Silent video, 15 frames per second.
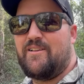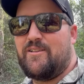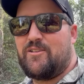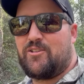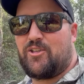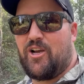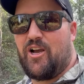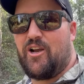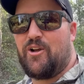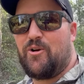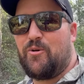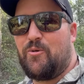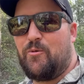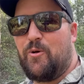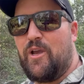So
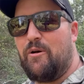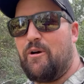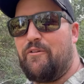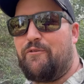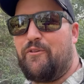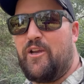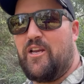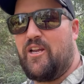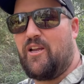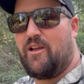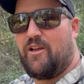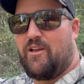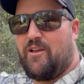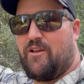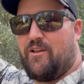we were feeding
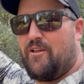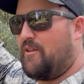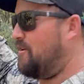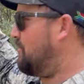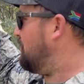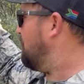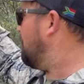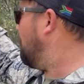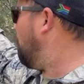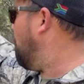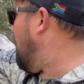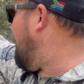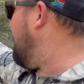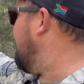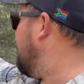
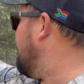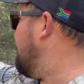one end of the